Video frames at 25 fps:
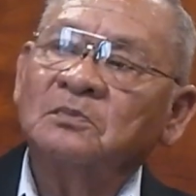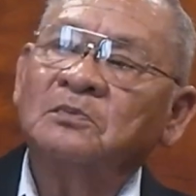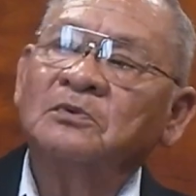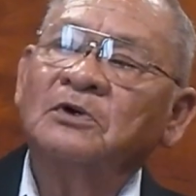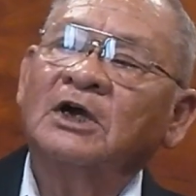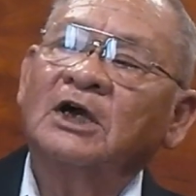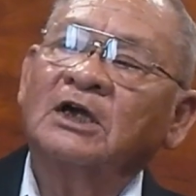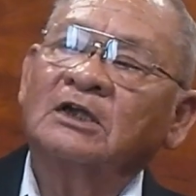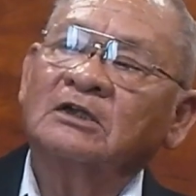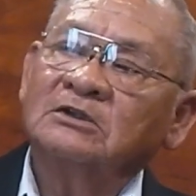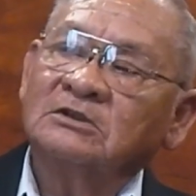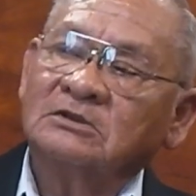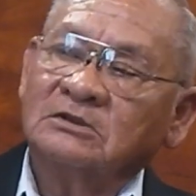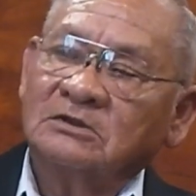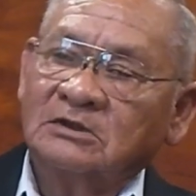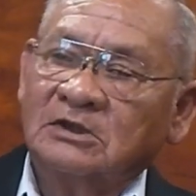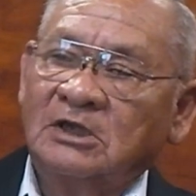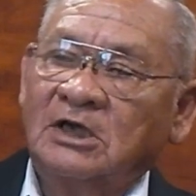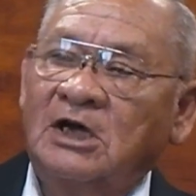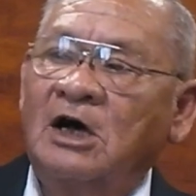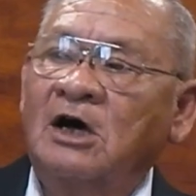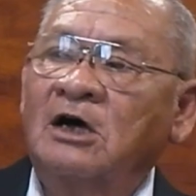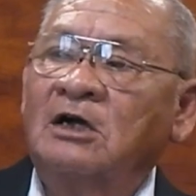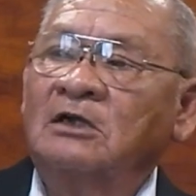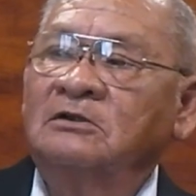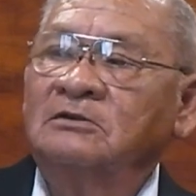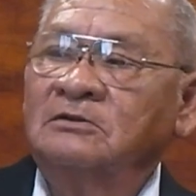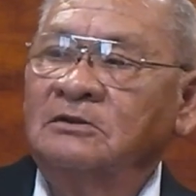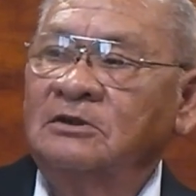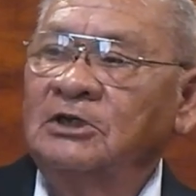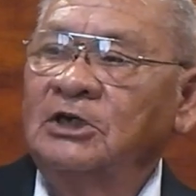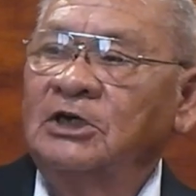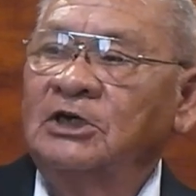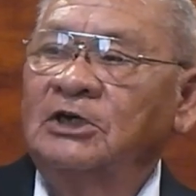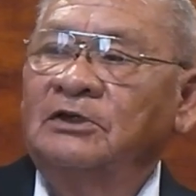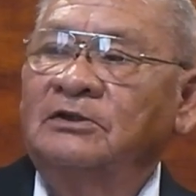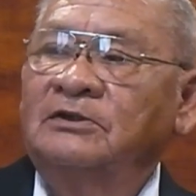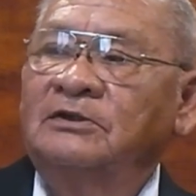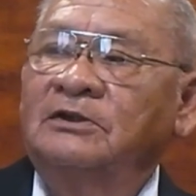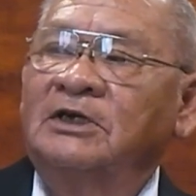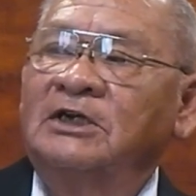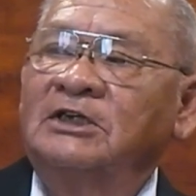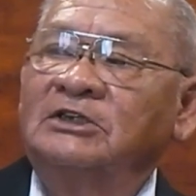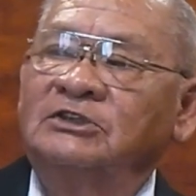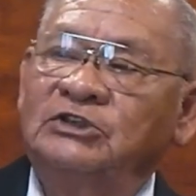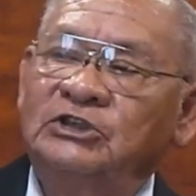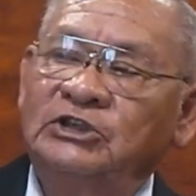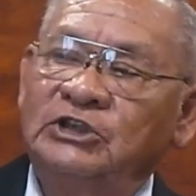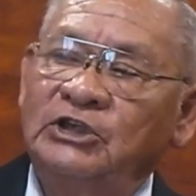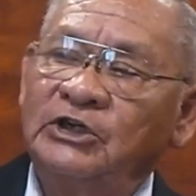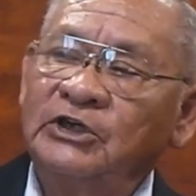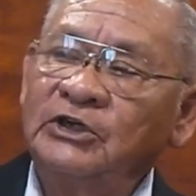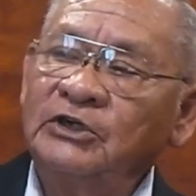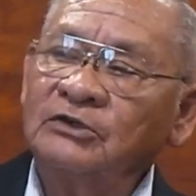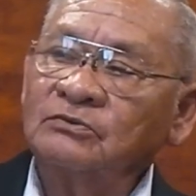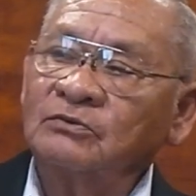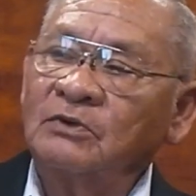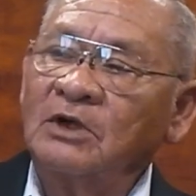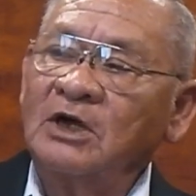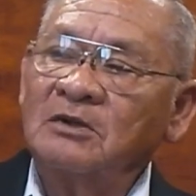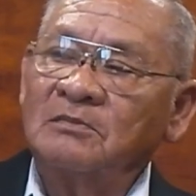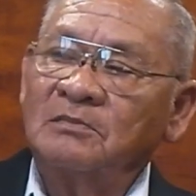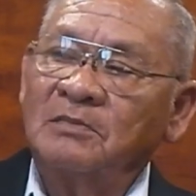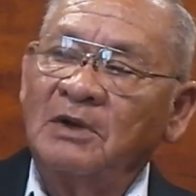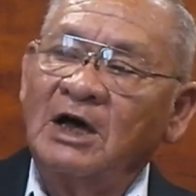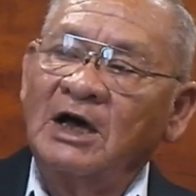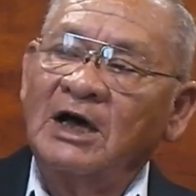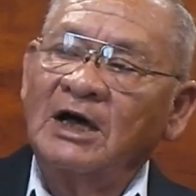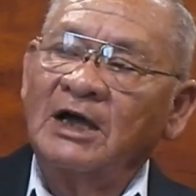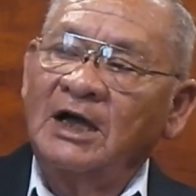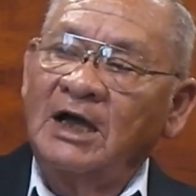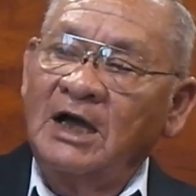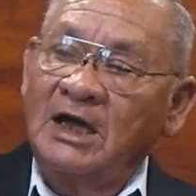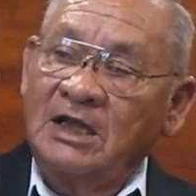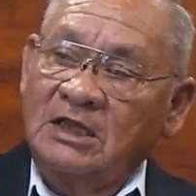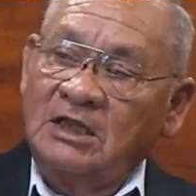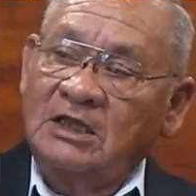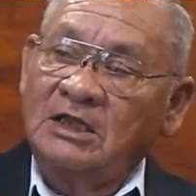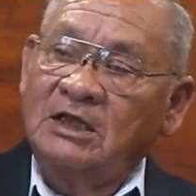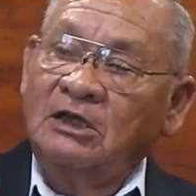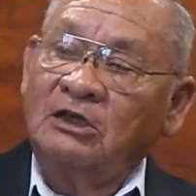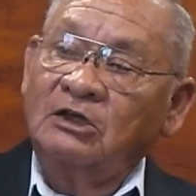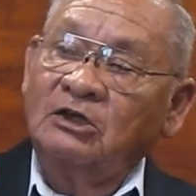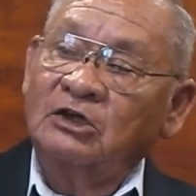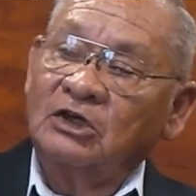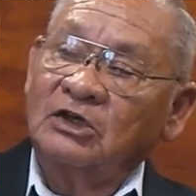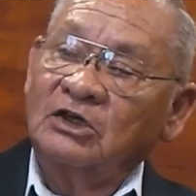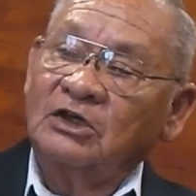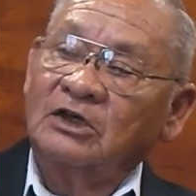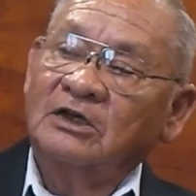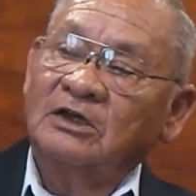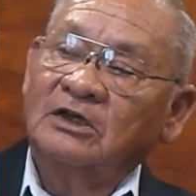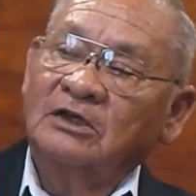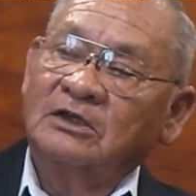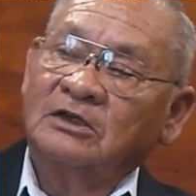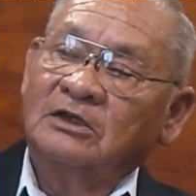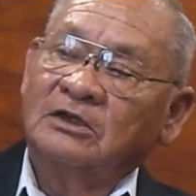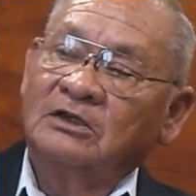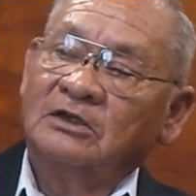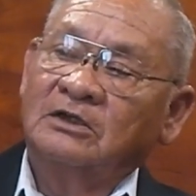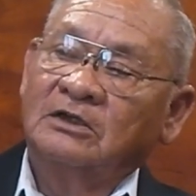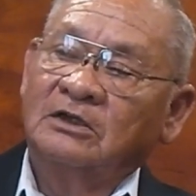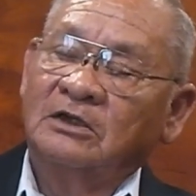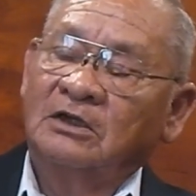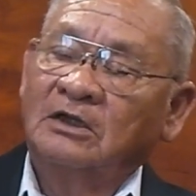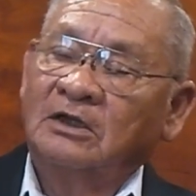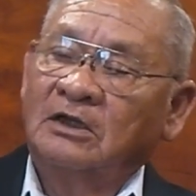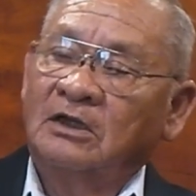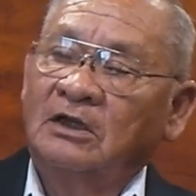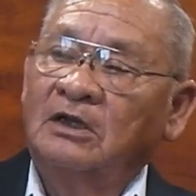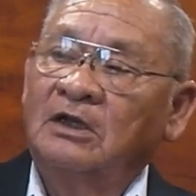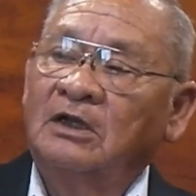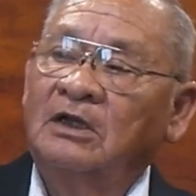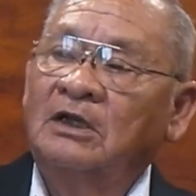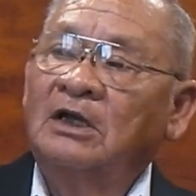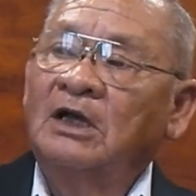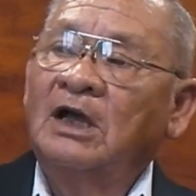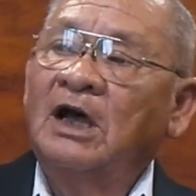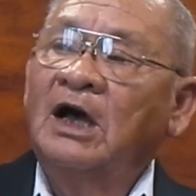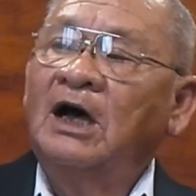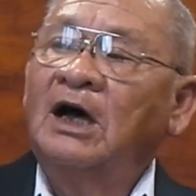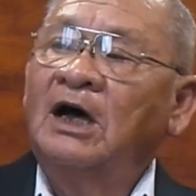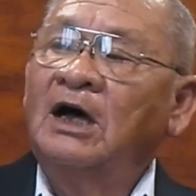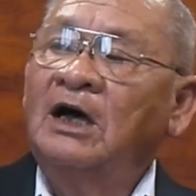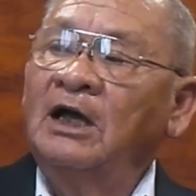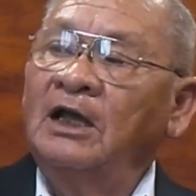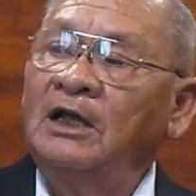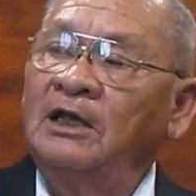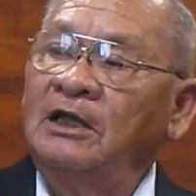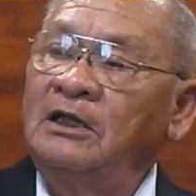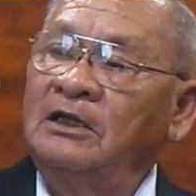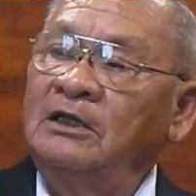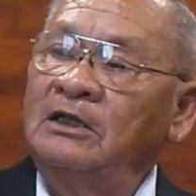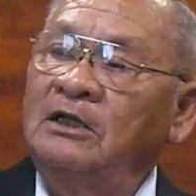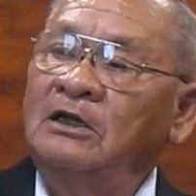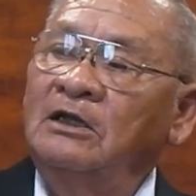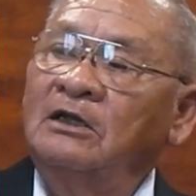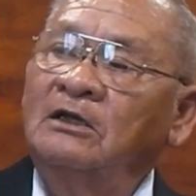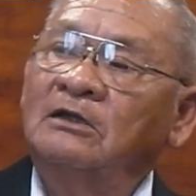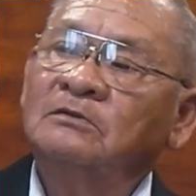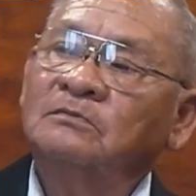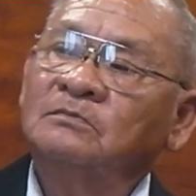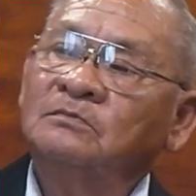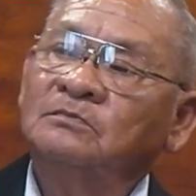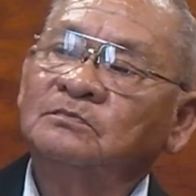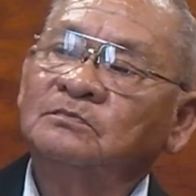practice a lot, and um, as the years went by, I think uh, I uh,